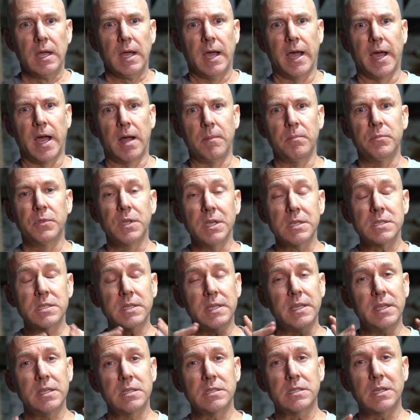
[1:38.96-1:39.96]

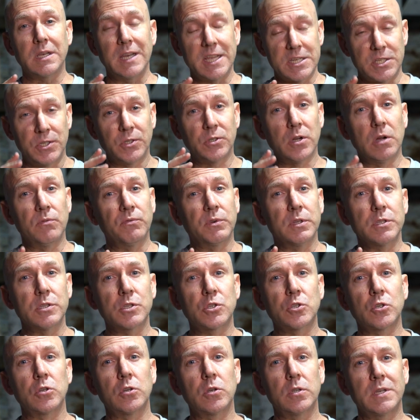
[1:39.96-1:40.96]
Kalashnikov
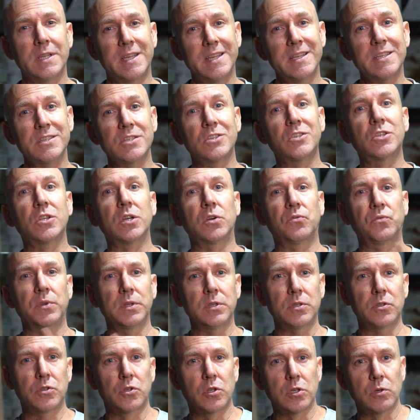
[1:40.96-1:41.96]
concern is
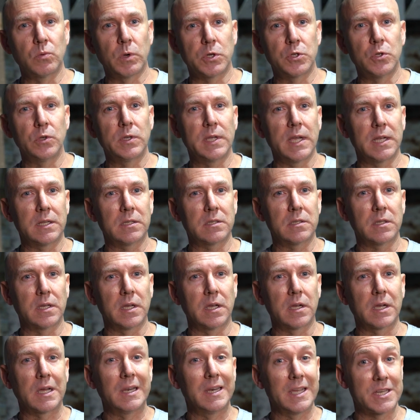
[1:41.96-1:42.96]
different to what you get
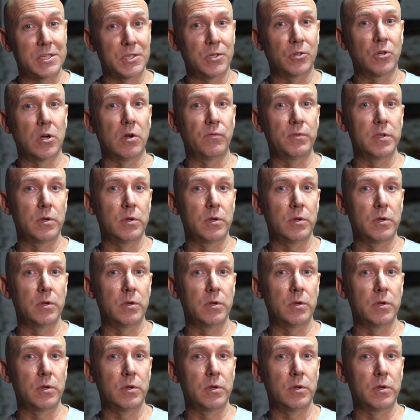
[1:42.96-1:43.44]
Kalashnikov